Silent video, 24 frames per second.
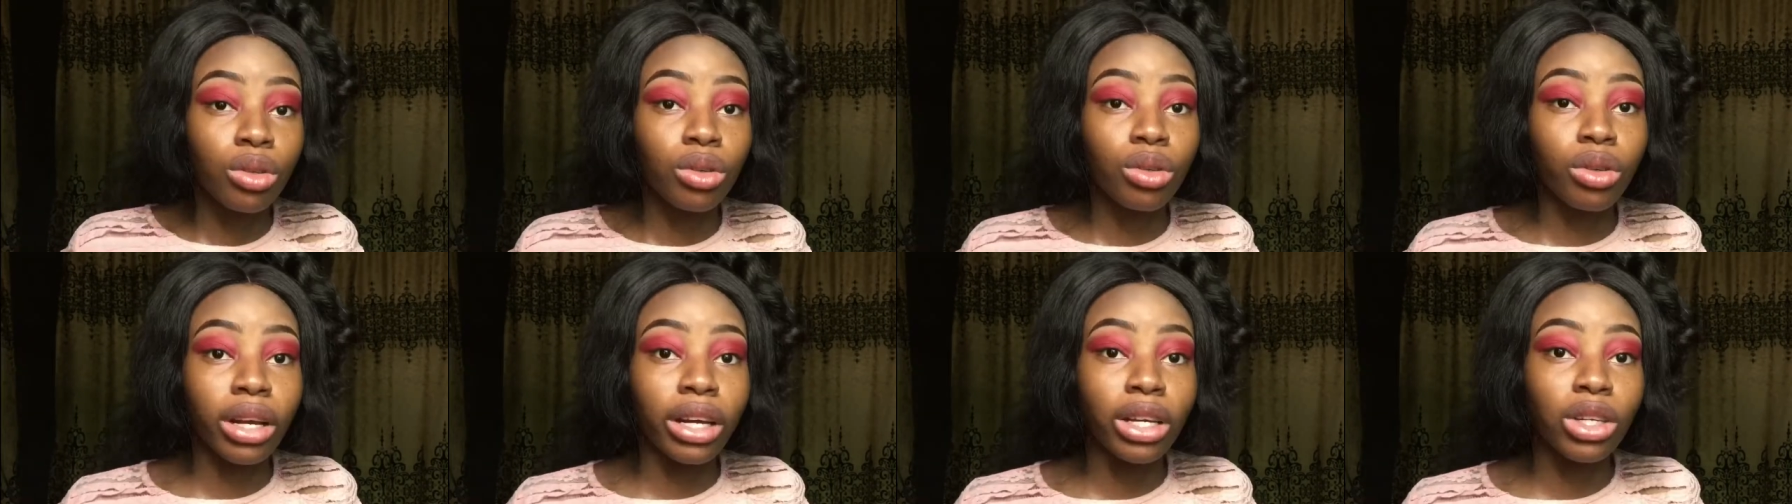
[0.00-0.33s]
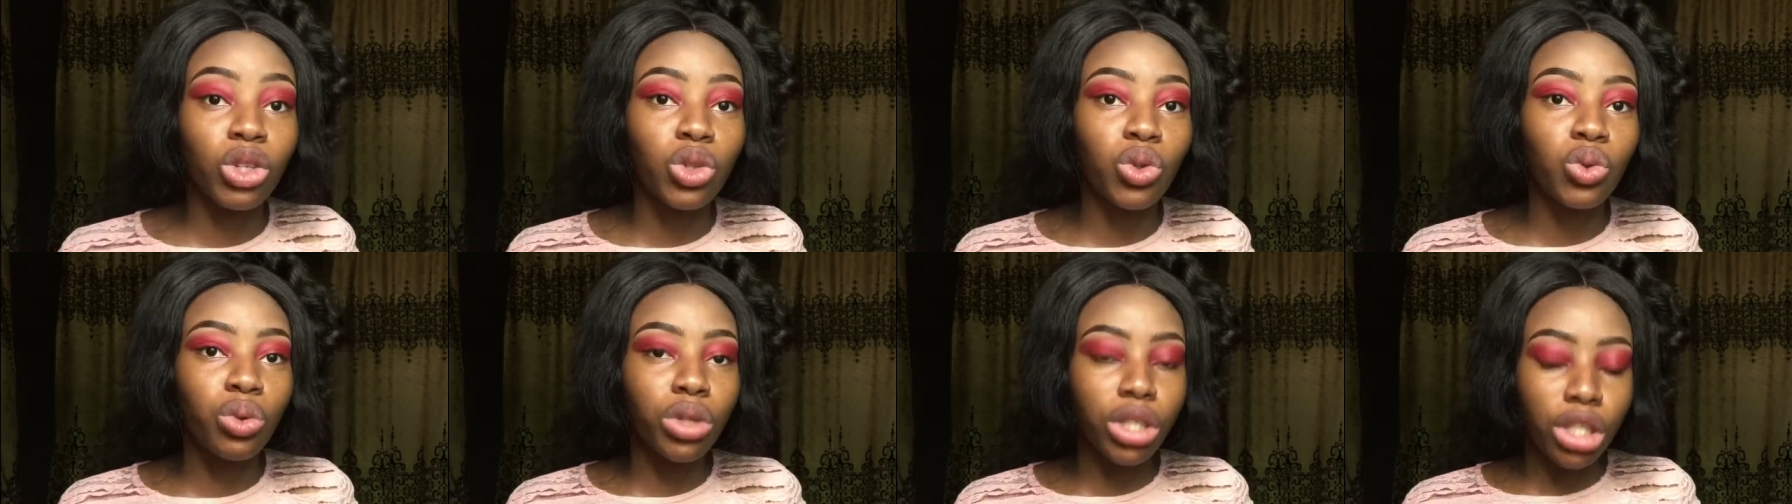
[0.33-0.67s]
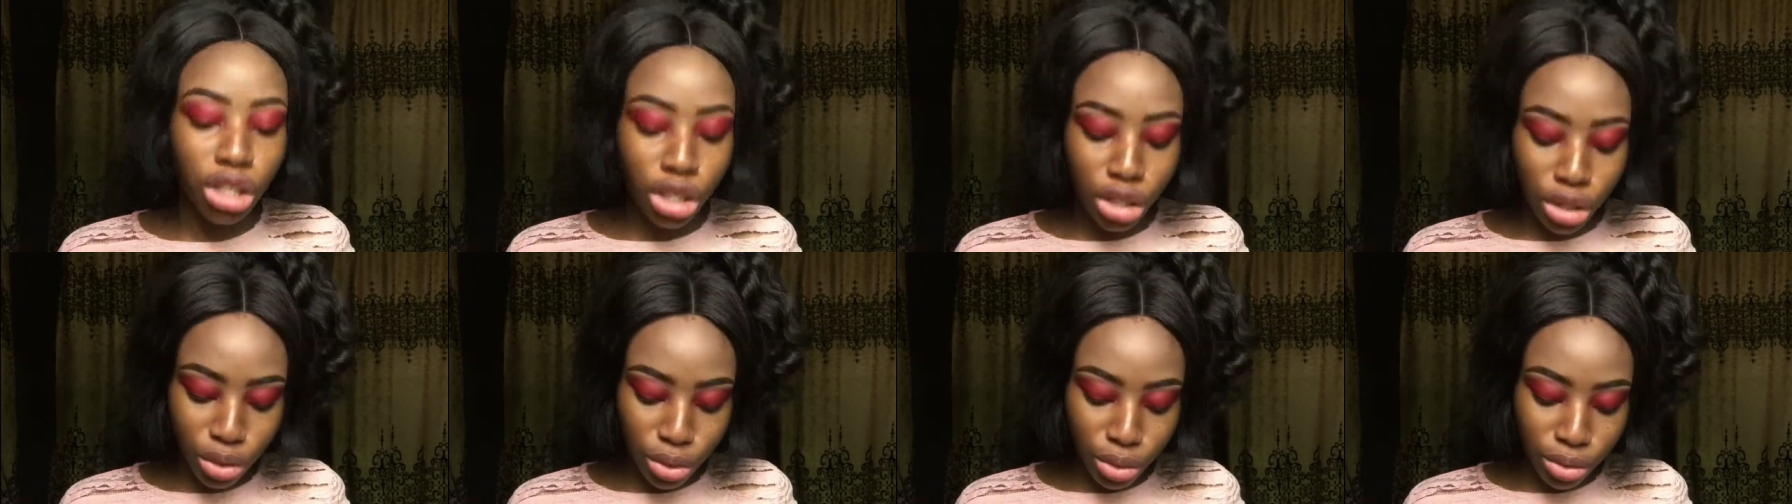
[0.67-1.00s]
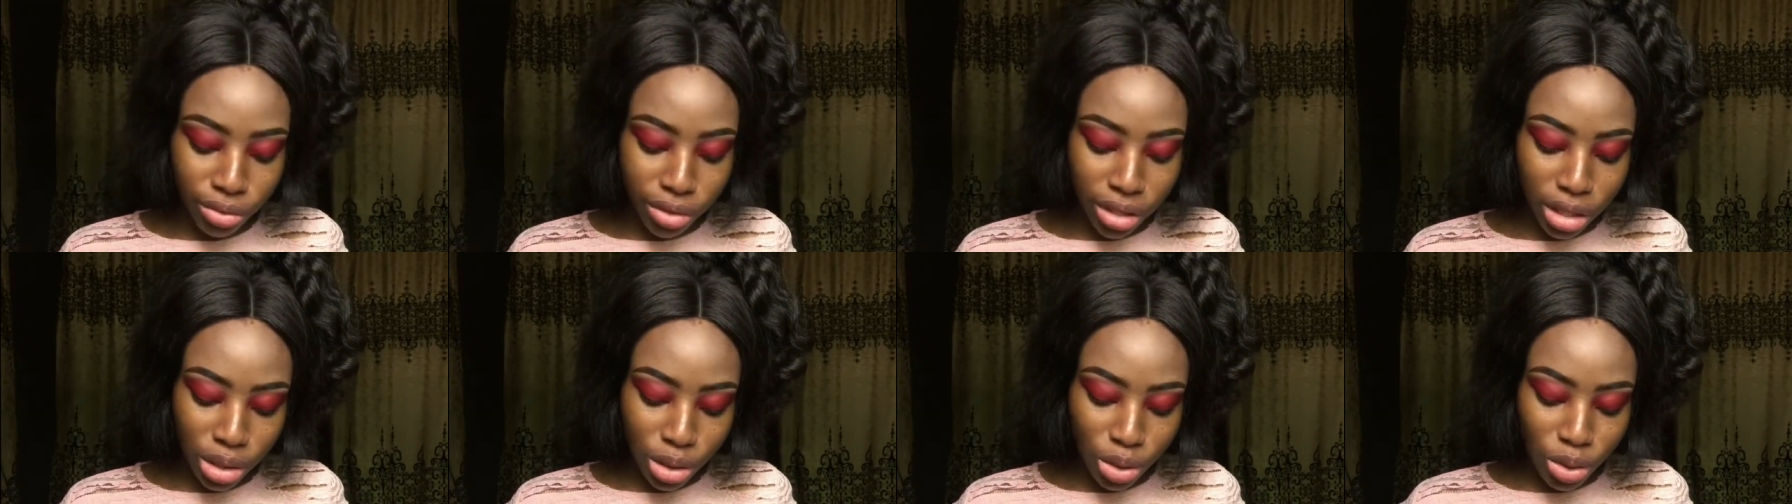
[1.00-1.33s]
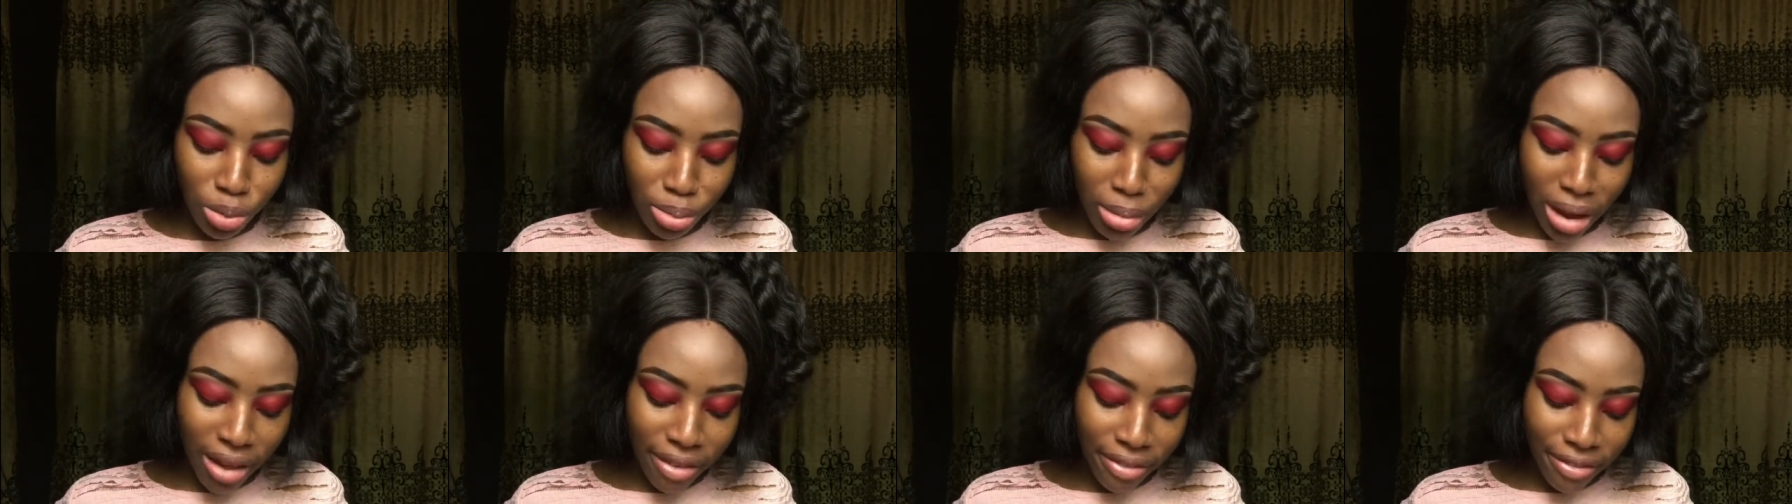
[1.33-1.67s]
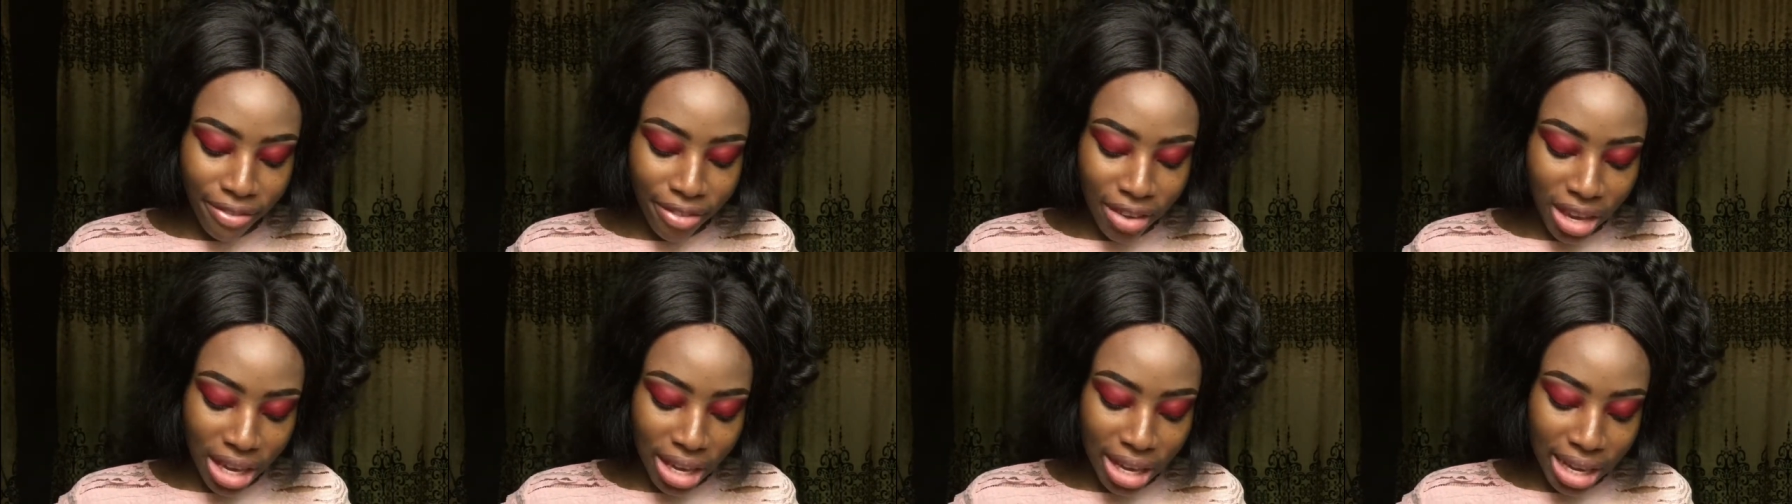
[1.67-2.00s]
so I switched over to my
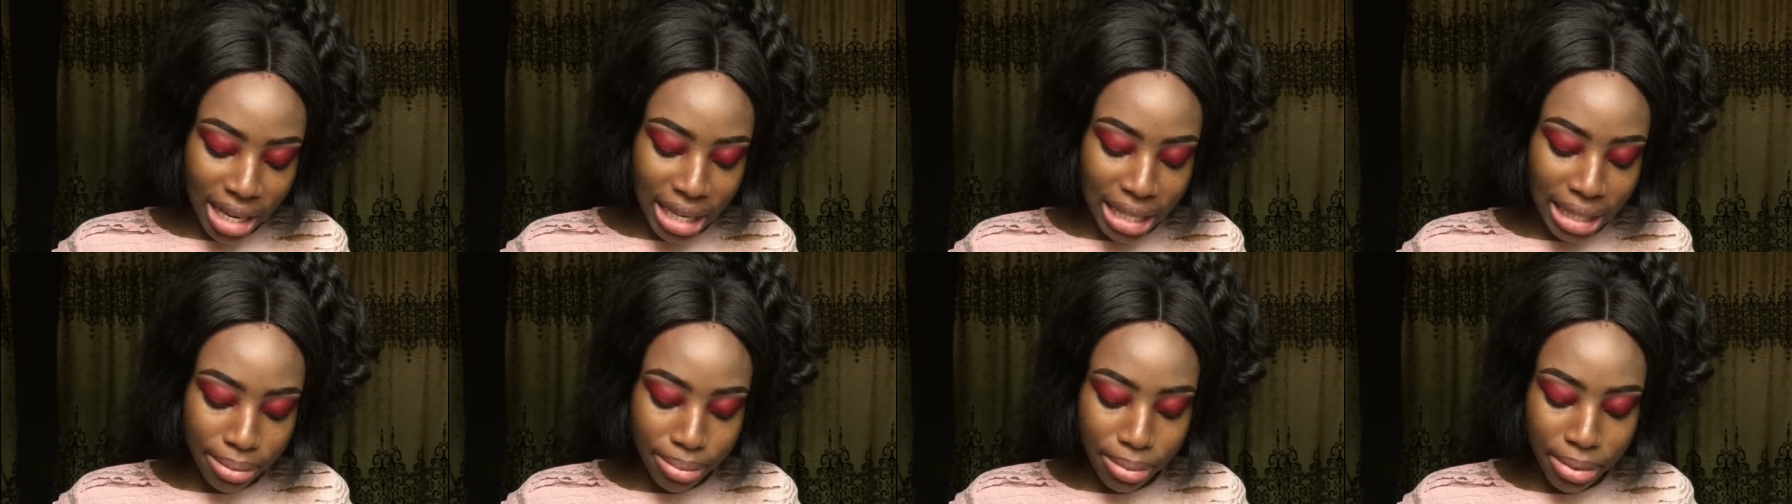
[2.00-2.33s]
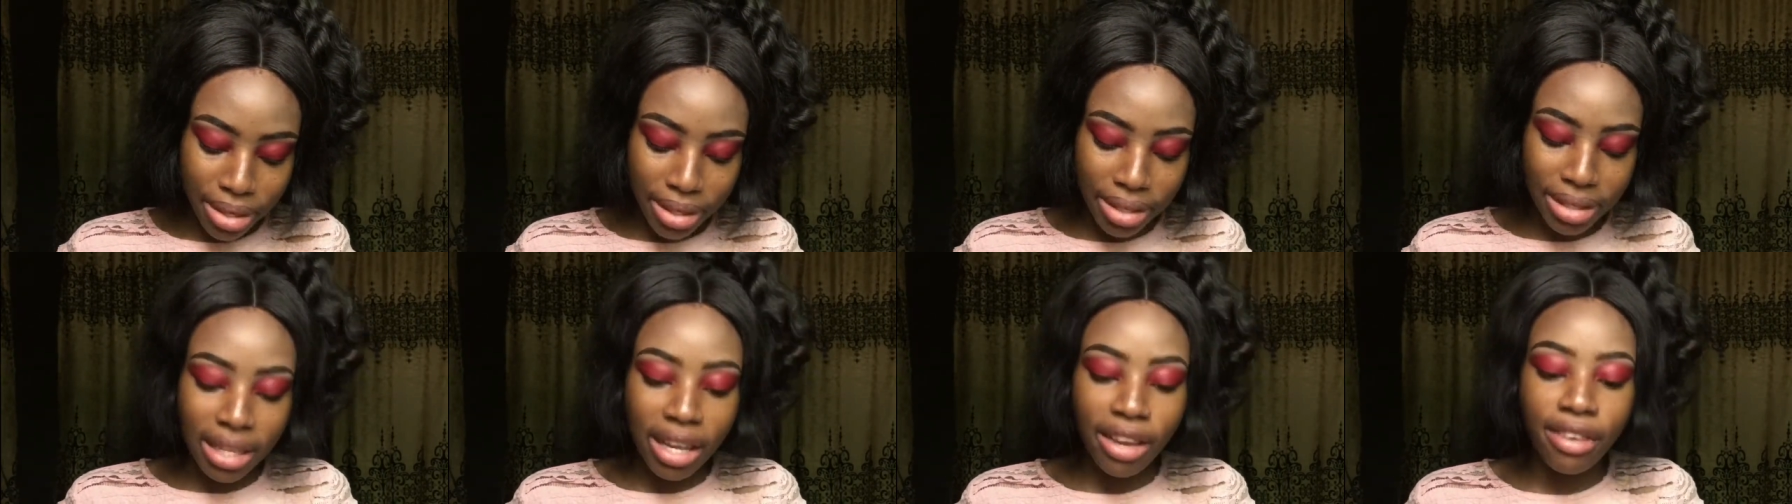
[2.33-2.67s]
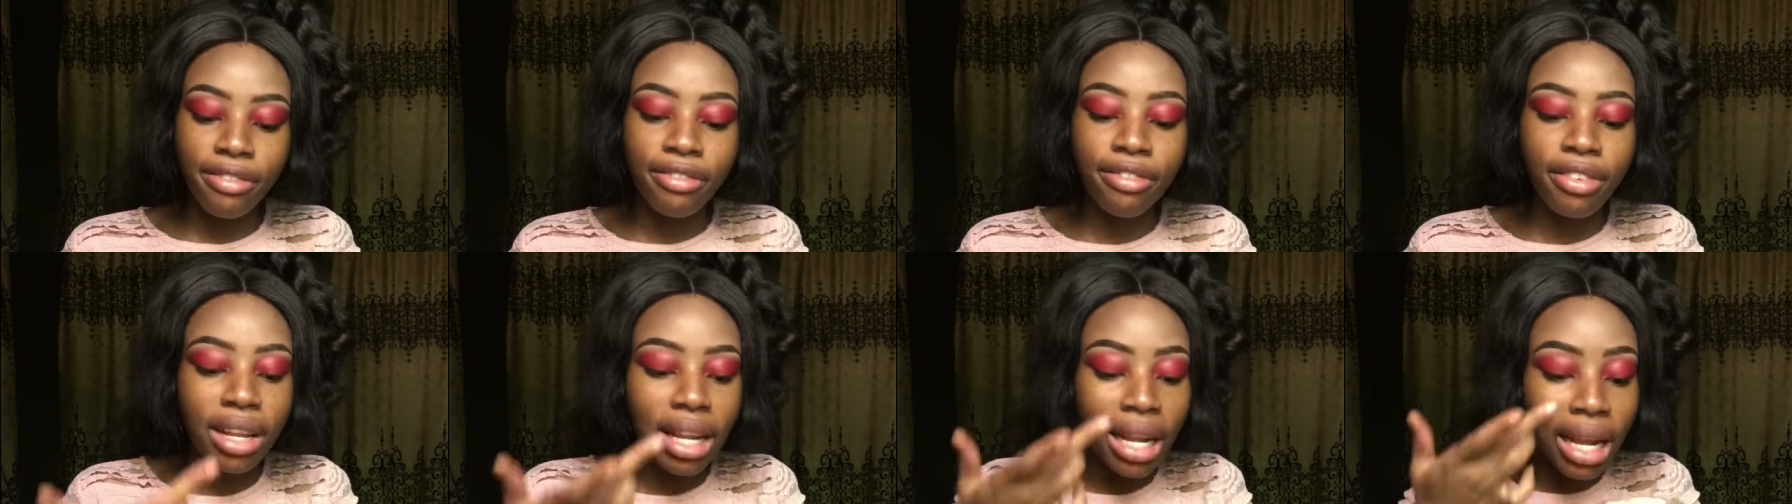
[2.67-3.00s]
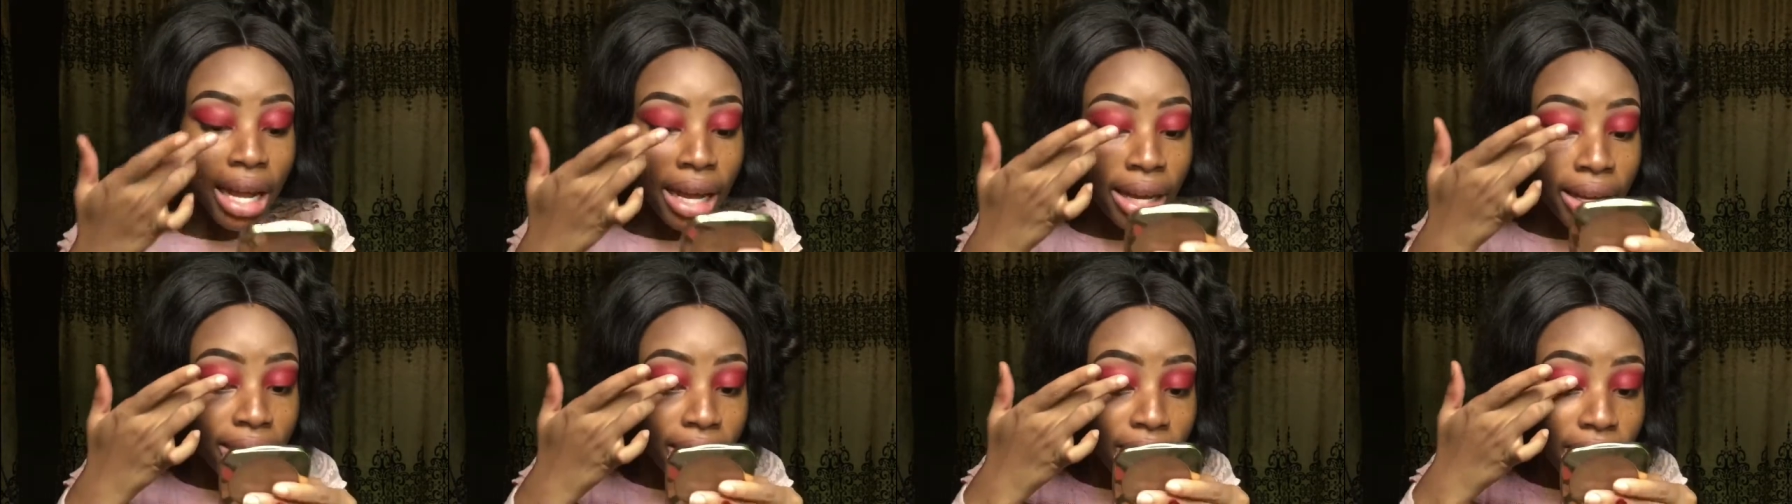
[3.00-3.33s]
fingers because I feel like